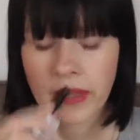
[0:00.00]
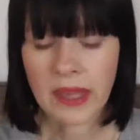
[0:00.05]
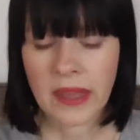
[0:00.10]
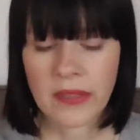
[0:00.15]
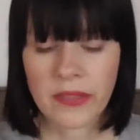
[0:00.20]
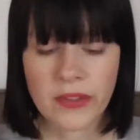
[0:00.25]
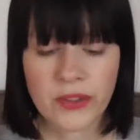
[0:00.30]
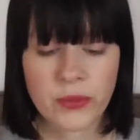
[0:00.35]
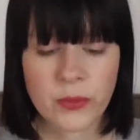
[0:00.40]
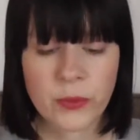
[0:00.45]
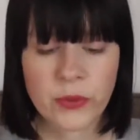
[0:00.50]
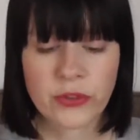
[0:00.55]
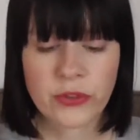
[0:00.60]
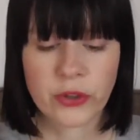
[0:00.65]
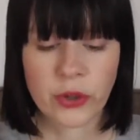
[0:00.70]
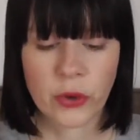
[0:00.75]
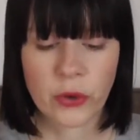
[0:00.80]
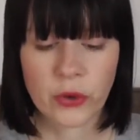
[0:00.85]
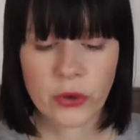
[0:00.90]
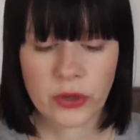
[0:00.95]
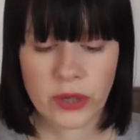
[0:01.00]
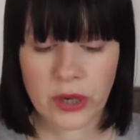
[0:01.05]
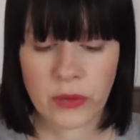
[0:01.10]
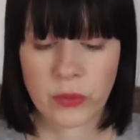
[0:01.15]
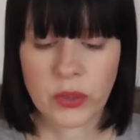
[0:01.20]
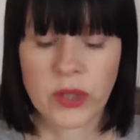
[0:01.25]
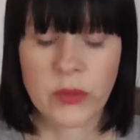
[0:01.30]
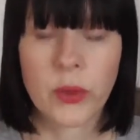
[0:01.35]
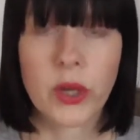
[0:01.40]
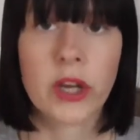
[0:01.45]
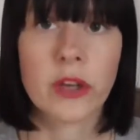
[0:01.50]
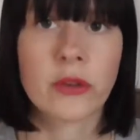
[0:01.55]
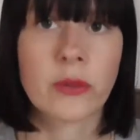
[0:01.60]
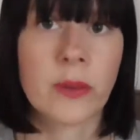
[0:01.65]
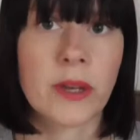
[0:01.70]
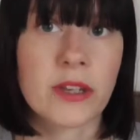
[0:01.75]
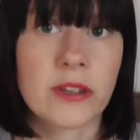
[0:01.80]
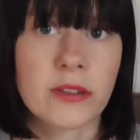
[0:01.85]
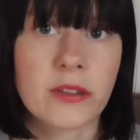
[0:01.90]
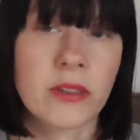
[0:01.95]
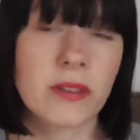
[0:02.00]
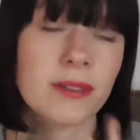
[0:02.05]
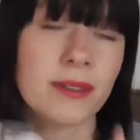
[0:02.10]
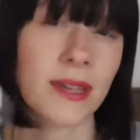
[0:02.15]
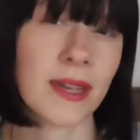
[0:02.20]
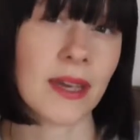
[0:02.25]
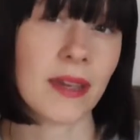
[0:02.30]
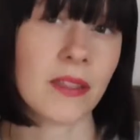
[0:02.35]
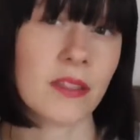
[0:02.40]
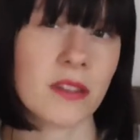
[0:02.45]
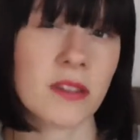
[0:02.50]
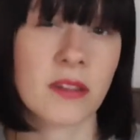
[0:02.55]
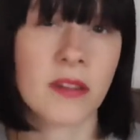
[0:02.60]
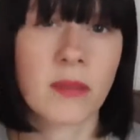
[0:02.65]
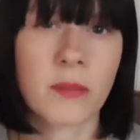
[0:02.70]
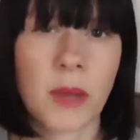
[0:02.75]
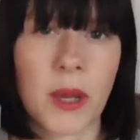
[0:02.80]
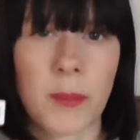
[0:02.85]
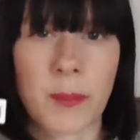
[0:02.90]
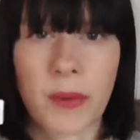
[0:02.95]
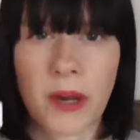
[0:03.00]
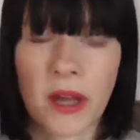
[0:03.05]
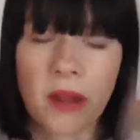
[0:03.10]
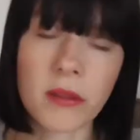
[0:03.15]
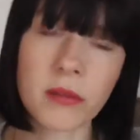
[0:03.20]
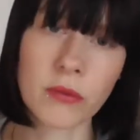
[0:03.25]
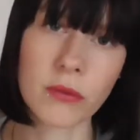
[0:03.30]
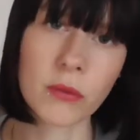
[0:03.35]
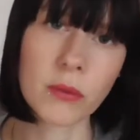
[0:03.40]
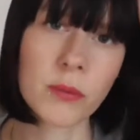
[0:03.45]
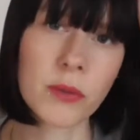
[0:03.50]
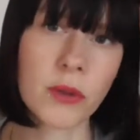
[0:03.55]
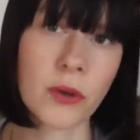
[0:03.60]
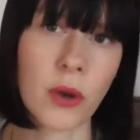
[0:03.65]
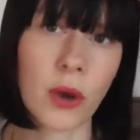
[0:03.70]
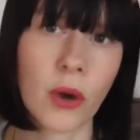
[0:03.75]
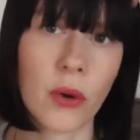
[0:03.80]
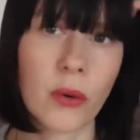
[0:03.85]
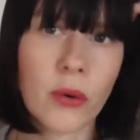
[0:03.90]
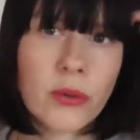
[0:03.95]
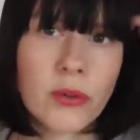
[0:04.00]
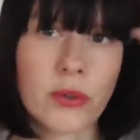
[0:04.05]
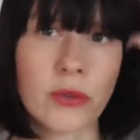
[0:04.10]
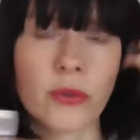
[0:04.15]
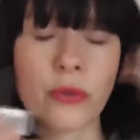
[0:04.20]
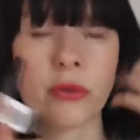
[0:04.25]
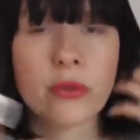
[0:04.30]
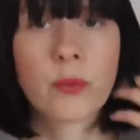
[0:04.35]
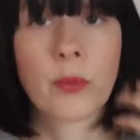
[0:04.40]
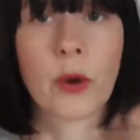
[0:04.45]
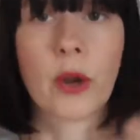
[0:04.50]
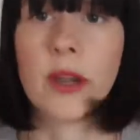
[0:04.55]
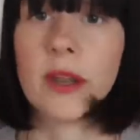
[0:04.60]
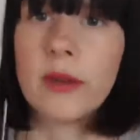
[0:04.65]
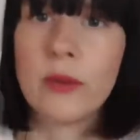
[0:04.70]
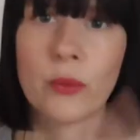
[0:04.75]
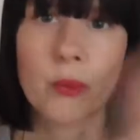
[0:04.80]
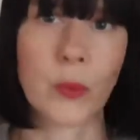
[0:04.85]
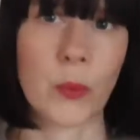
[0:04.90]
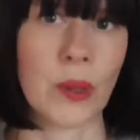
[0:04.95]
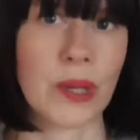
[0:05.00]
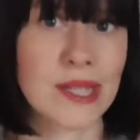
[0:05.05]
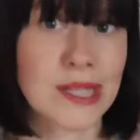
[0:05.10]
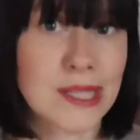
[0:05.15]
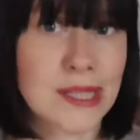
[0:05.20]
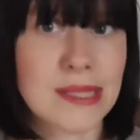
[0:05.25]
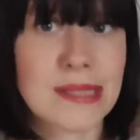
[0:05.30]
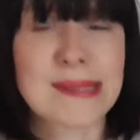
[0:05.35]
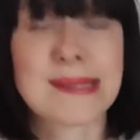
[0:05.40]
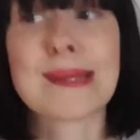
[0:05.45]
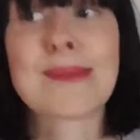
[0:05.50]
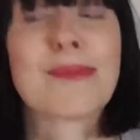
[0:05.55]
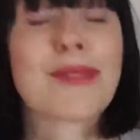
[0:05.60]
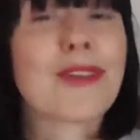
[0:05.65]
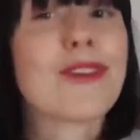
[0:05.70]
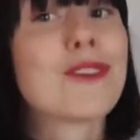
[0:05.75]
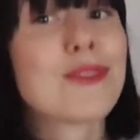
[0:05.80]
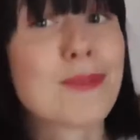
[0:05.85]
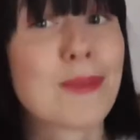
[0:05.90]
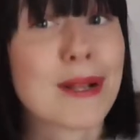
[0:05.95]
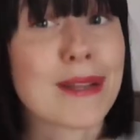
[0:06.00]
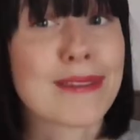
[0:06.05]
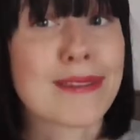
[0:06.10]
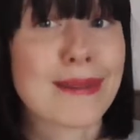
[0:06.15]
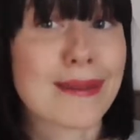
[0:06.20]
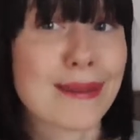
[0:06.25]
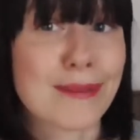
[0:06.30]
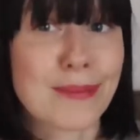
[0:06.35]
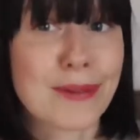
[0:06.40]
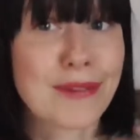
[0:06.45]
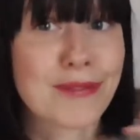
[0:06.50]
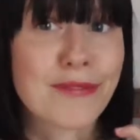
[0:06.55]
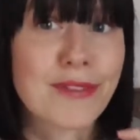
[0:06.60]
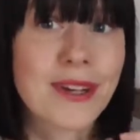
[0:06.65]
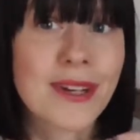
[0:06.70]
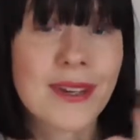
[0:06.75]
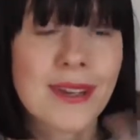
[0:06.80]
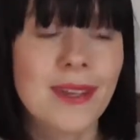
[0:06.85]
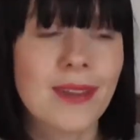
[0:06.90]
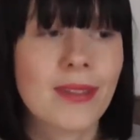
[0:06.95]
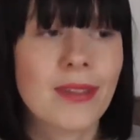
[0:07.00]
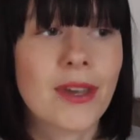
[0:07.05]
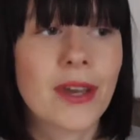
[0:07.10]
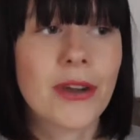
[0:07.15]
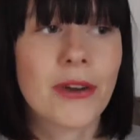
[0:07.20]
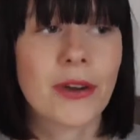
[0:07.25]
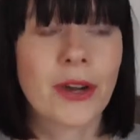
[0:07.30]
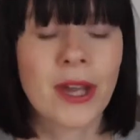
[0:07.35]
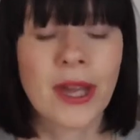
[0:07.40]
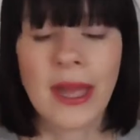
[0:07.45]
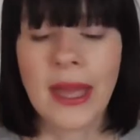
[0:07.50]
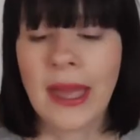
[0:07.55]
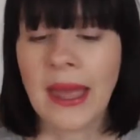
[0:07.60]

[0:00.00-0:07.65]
And this was so good. I really wanted to mention this. I had this in my bathroom, you know, to spray when something smells a little bit funky in there.